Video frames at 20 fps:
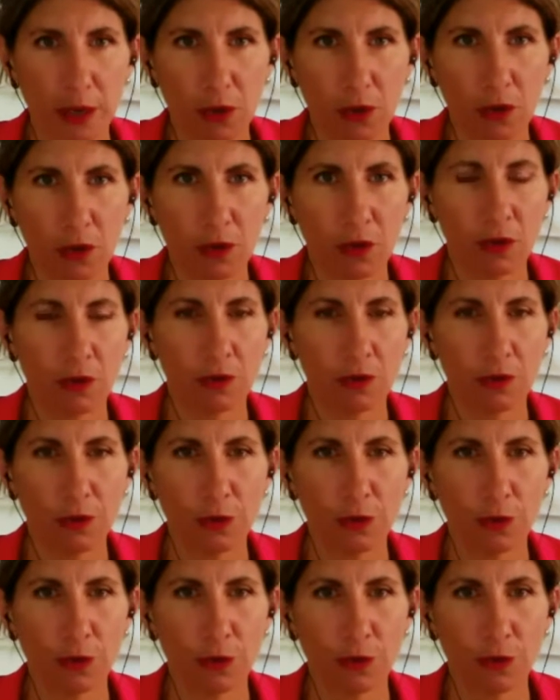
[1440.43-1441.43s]

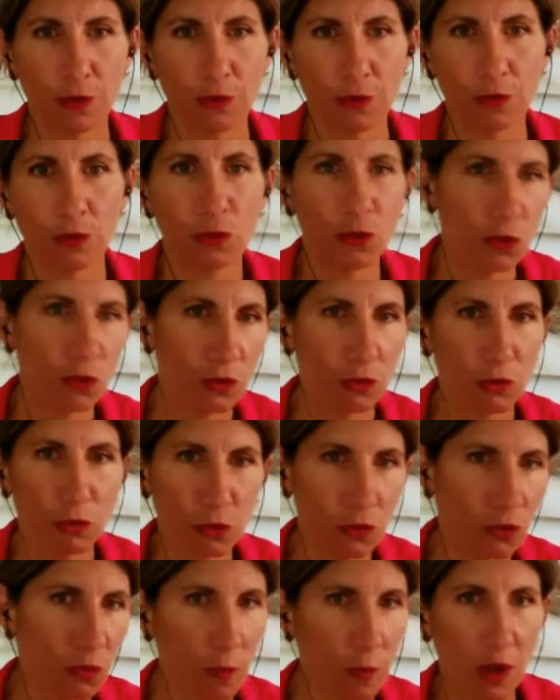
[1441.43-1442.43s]
your
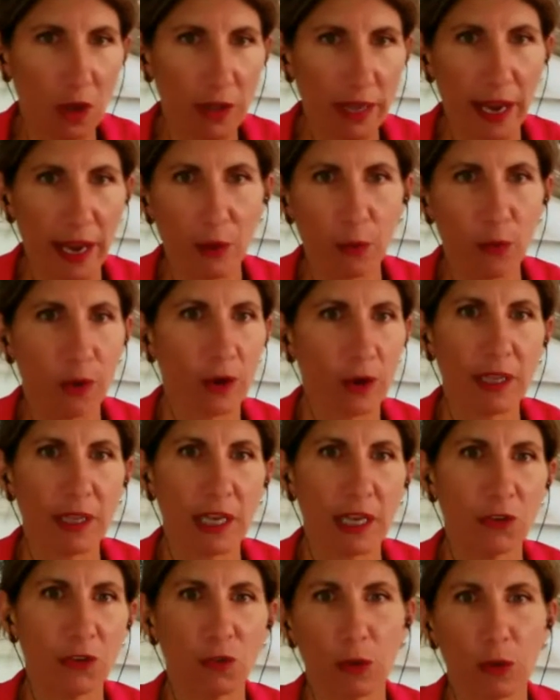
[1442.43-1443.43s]
small network
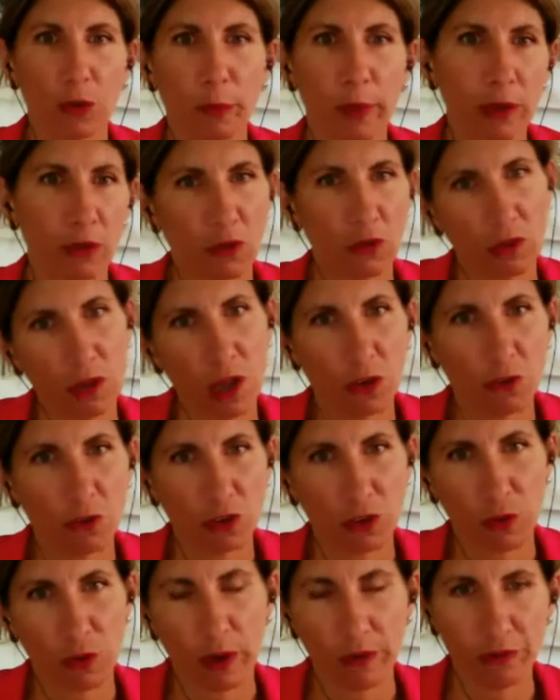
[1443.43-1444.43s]
that you're about to launch
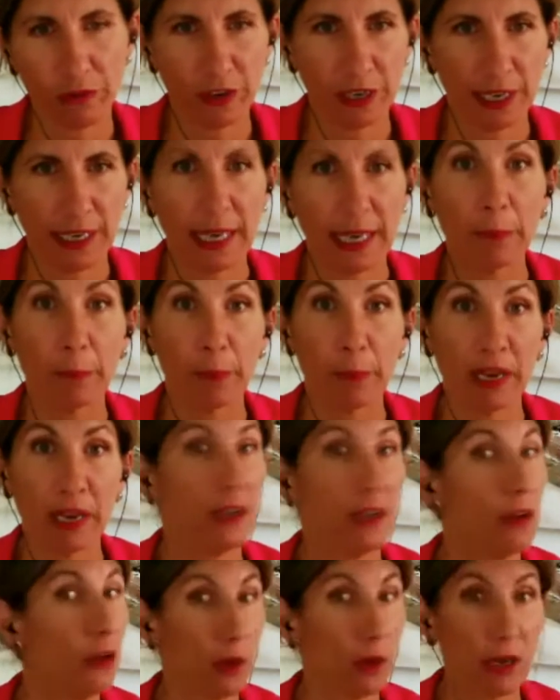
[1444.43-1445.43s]
a crowdfunding campaign.
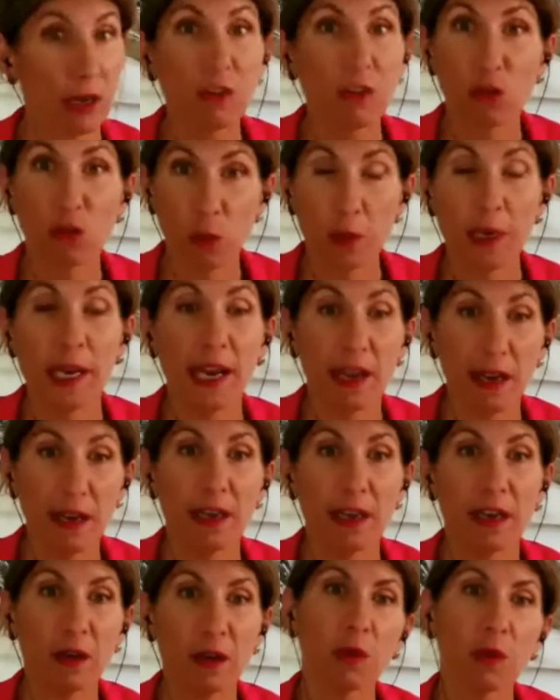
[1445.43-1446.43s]
No, it's
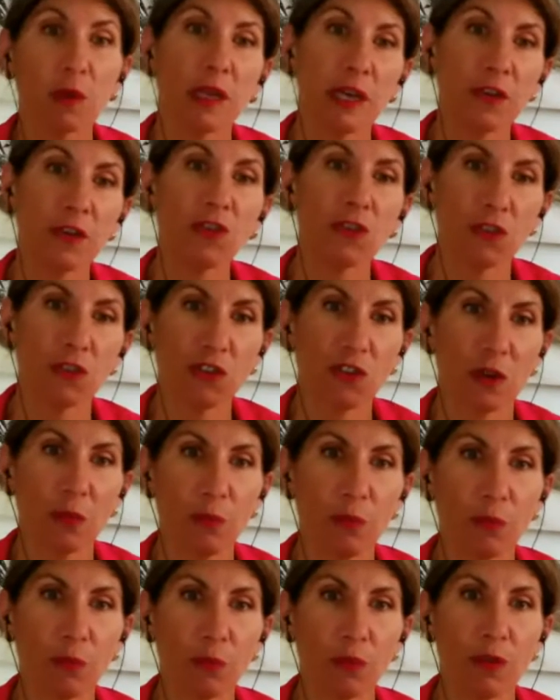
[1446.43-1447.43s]
creating a
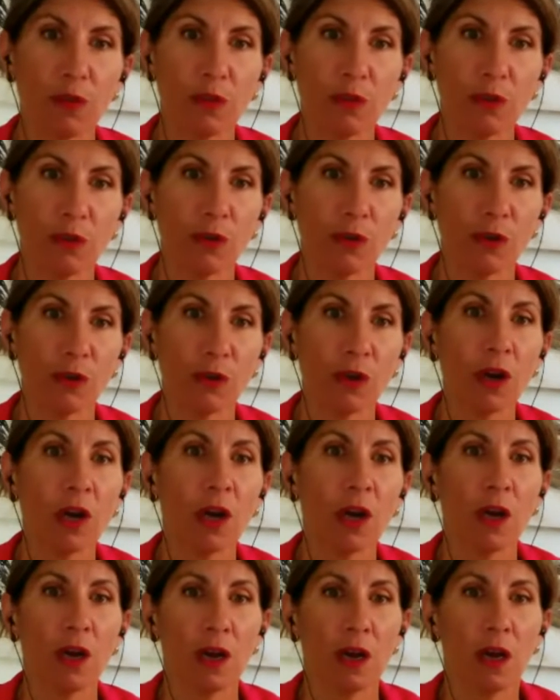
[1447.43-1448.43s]
relationship with your
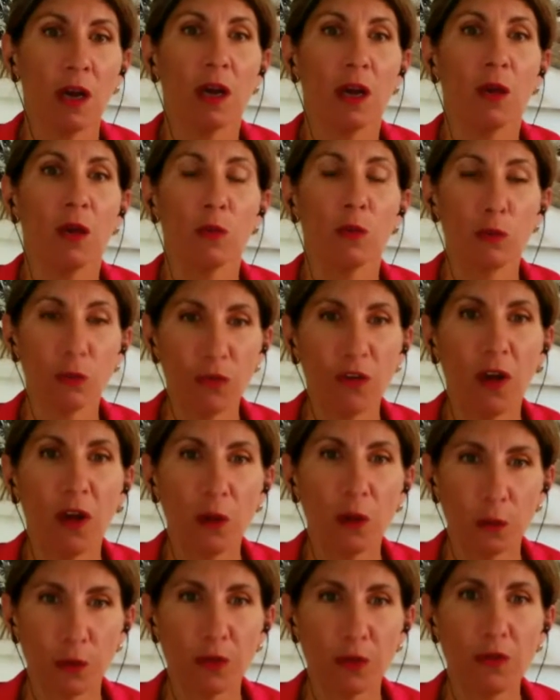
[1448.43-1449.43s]

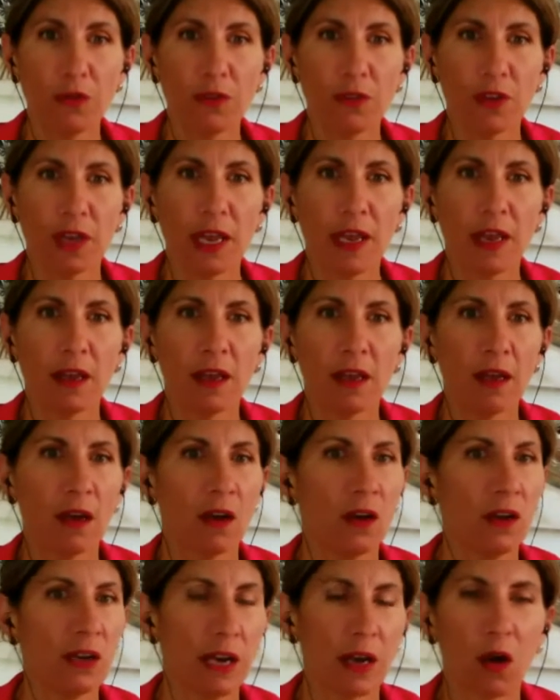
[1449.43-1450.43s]
followers
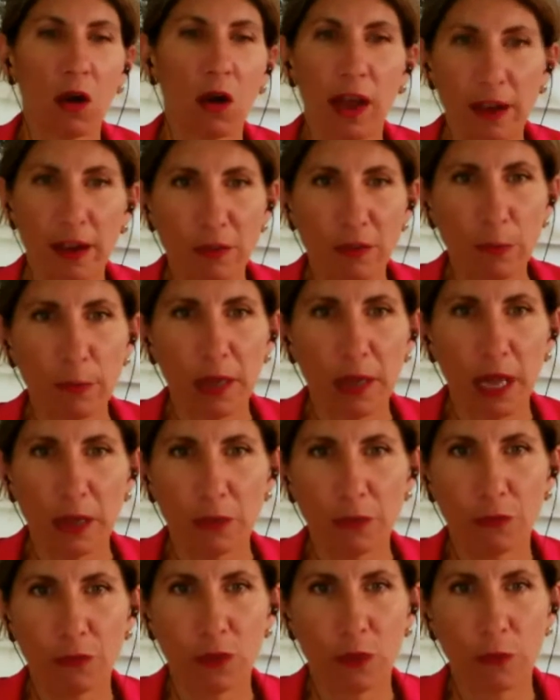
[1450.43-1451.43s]
on every
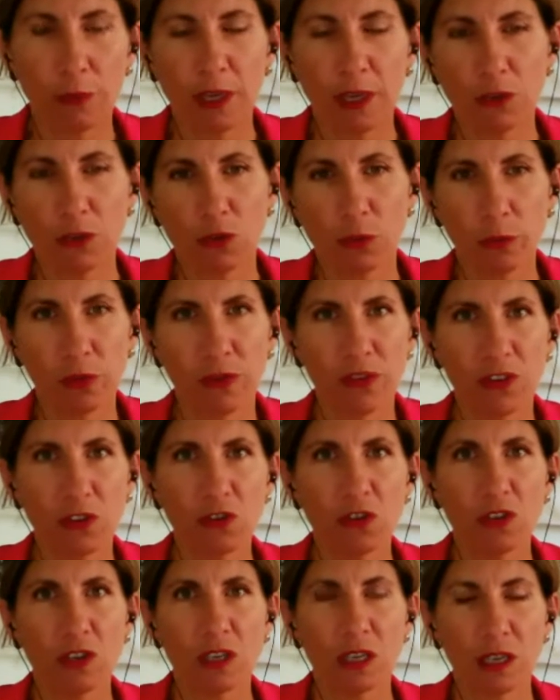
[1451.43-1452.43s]
platform that you're
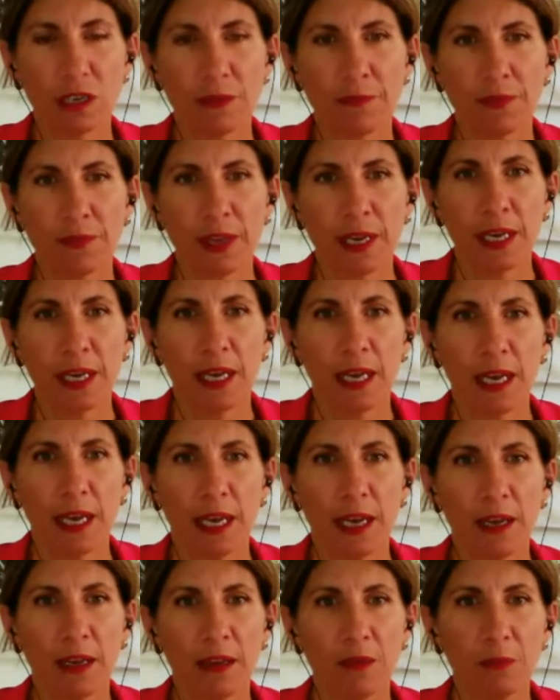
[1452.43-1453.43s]
positioned in.
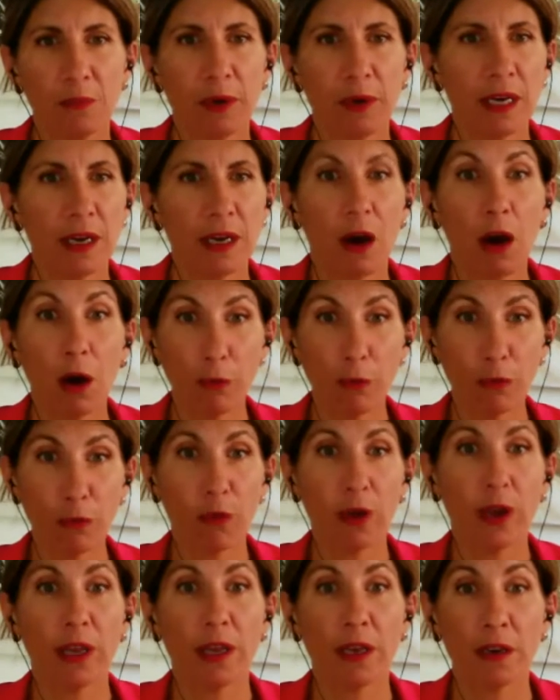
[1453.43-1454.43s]
And by
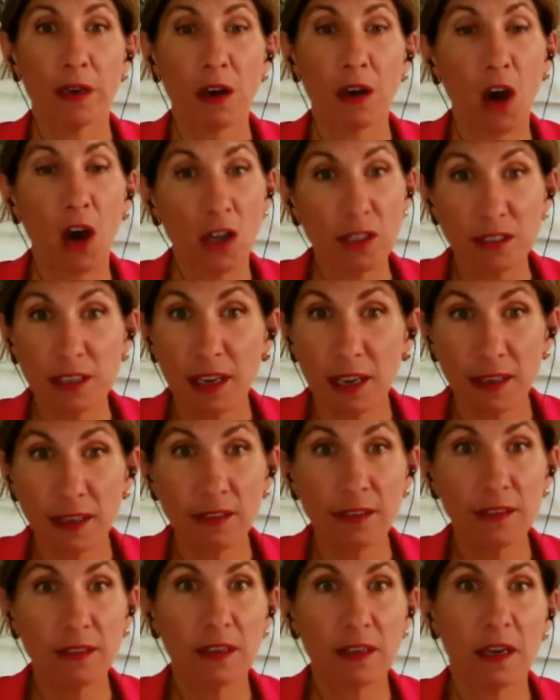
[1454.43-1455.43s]
offering
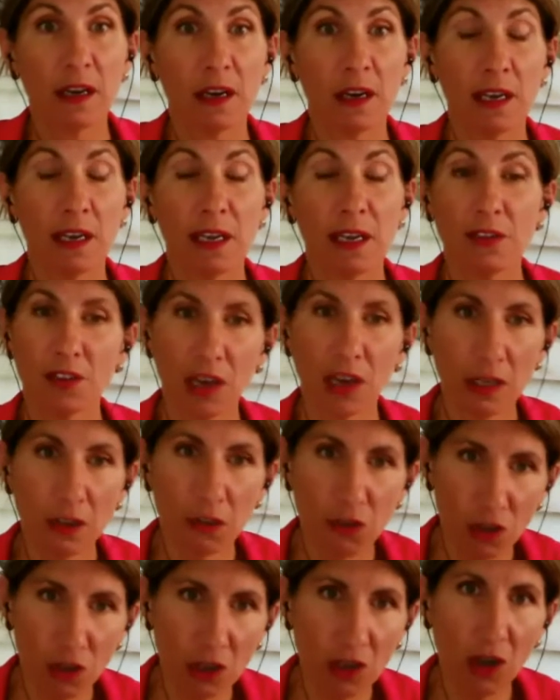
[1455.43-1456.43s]
content,
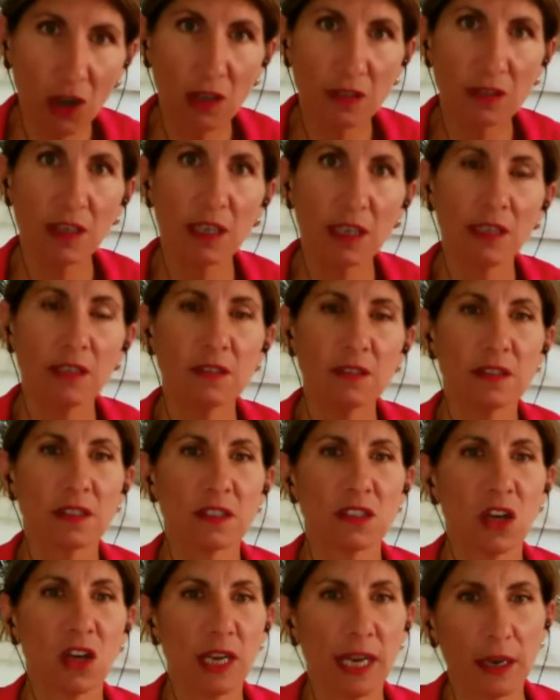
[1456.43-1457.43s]
intelligent content,
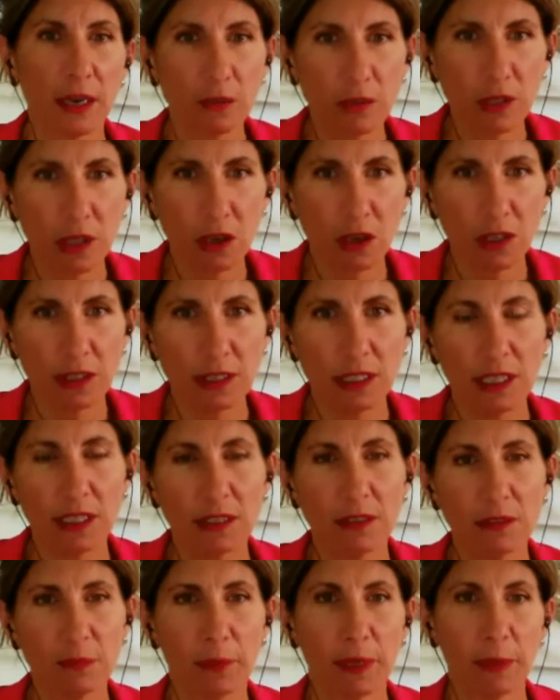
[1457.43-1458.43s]
sought out
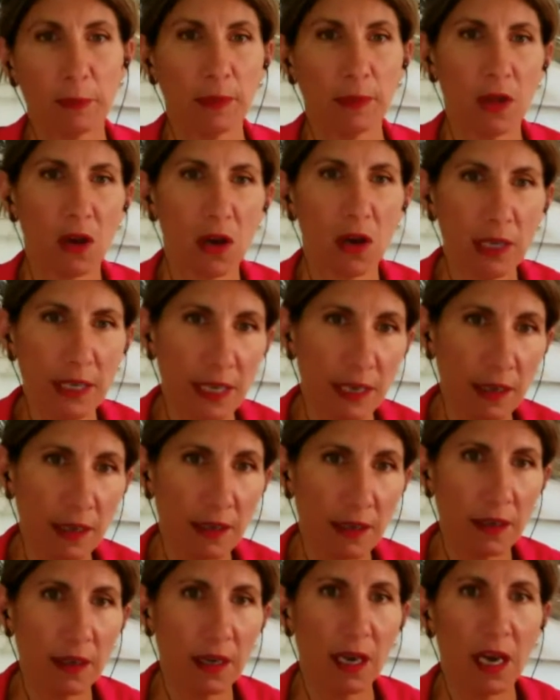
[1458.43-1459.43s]
content, by
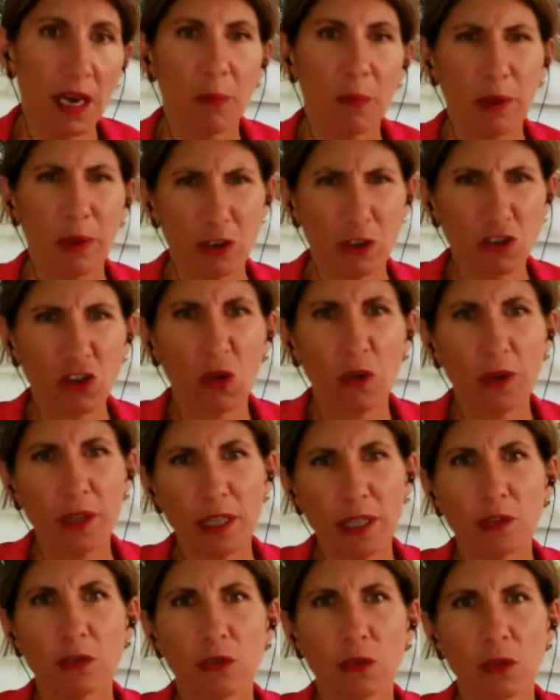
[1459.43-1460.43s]
blogging, by
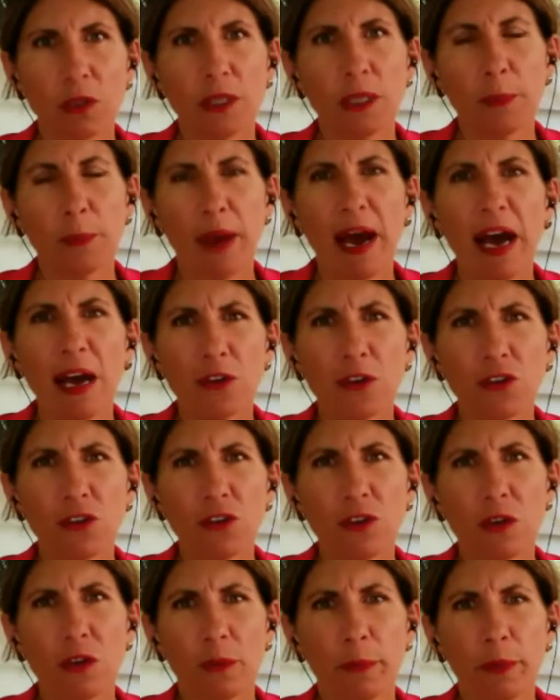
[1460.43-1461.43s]
showing that you're really
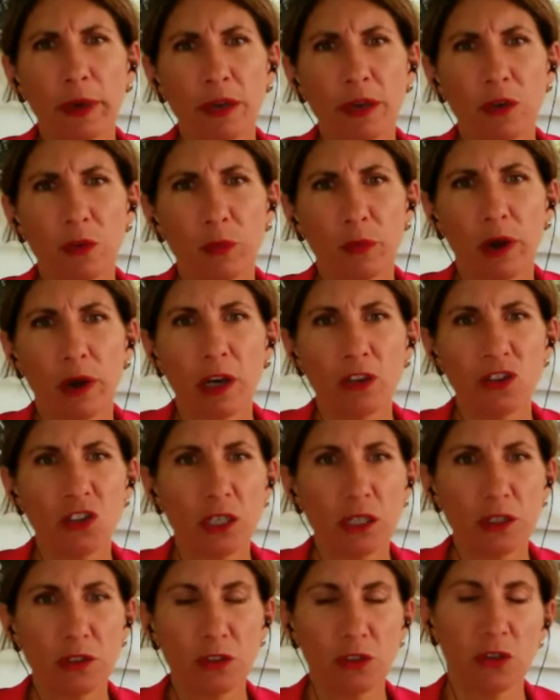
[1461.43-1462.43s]
passionate about your
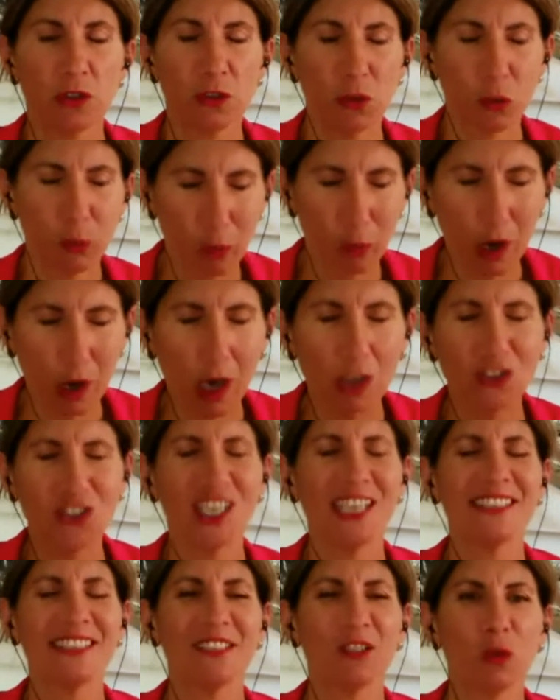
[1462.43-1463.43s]

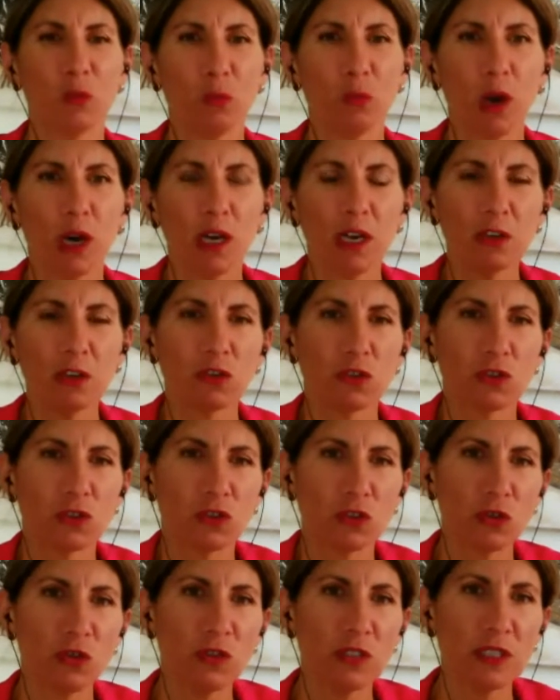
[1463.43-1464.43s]
project, your
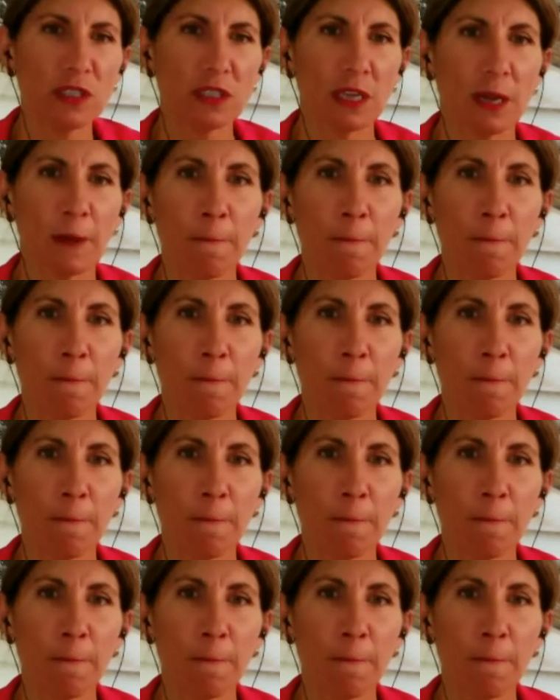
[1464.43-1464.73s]
service,